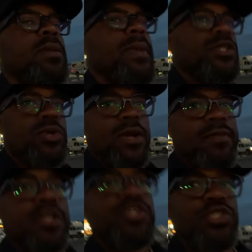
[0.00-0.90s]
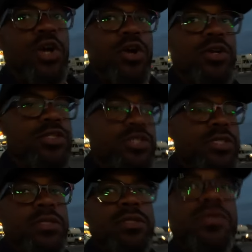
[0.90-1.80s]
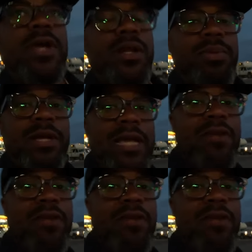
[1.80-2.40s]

make sure everything's charged. So I gotta plug